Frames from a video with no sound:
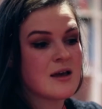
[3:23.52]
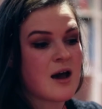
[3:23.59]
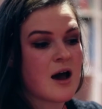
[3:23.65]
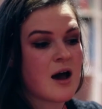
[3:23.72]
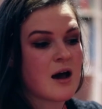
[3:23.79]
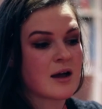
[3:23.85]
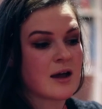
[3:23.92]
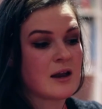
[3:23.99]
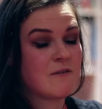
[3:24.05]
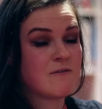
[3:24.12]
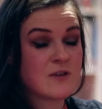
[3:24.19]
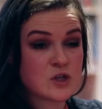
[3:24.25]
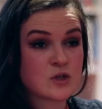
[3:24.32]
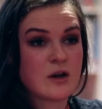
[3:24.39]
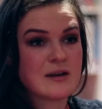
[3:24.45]
our kind of
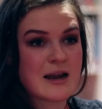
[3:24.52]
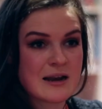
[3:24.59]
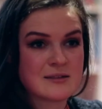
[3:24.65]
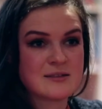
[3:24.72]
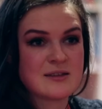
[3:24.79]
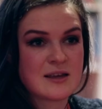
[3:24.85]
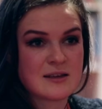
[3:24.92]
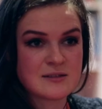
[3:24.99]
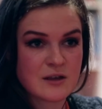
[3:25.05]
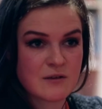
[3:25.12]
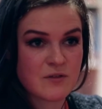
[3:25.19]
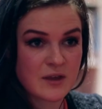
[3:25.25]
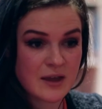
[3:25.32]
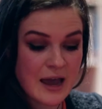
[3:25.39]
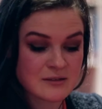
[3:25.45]
visual analysis
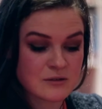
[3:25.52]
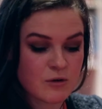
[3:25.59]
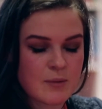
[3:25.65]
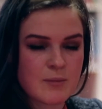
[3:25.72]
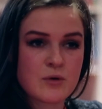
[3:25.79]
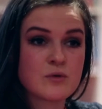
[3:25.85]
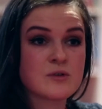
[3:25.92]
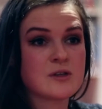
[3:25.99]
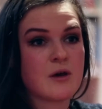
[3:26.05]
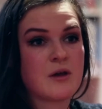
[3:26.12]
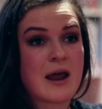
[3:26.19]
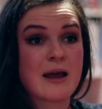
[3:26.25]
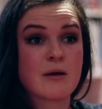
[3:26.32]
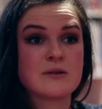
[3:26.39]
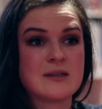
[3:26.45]
of the category, but also an
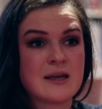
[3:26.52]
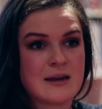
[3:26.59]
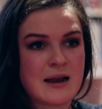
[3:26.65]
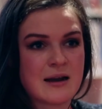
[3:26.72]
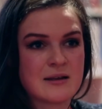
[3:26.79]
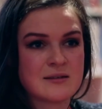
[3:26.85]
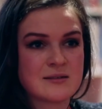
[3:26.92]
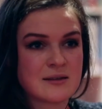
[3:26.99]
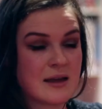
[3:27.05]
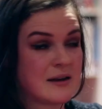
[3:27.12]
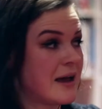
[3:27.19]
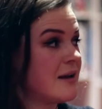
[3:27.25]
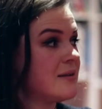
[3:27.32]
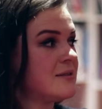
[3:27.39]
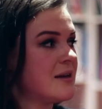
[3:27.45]
equity
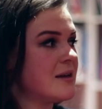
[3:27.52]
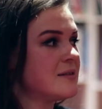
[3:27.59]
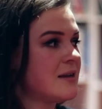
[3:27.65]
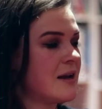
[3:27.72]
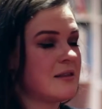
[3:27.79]
analysis.